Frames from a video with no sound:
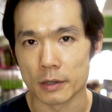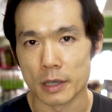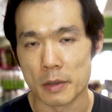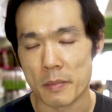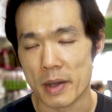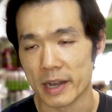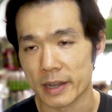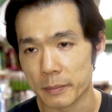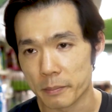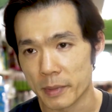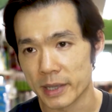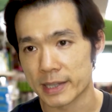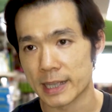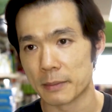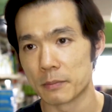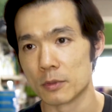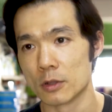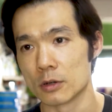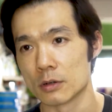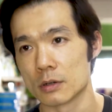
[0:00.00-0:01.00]
It might make
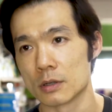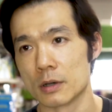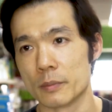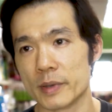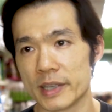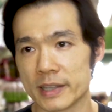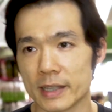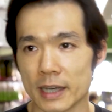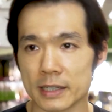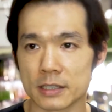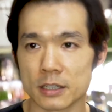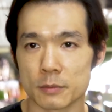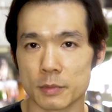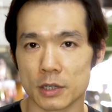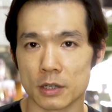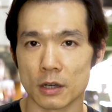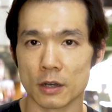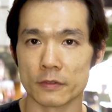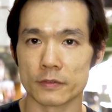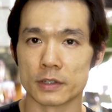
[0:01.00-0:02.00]
them look a bit nicer
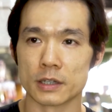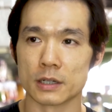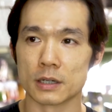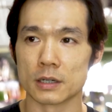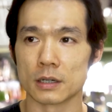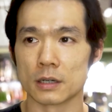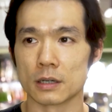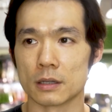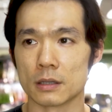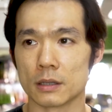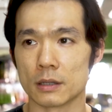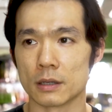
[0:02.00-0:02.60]
because the